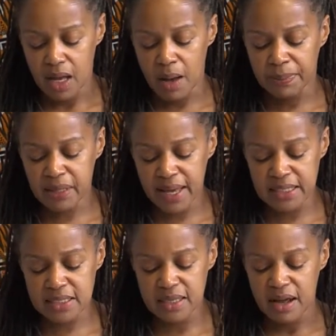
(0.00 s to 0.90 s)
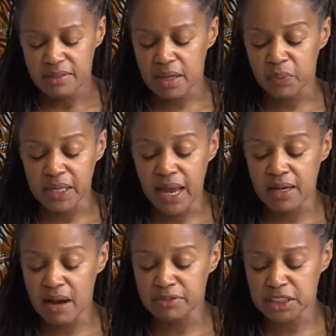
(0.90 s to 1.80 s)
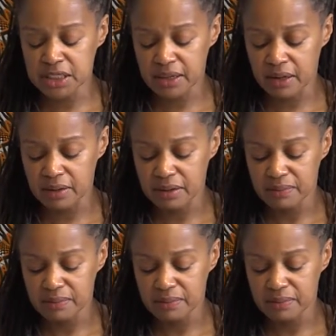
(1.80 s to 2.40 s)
a place that we had never shared.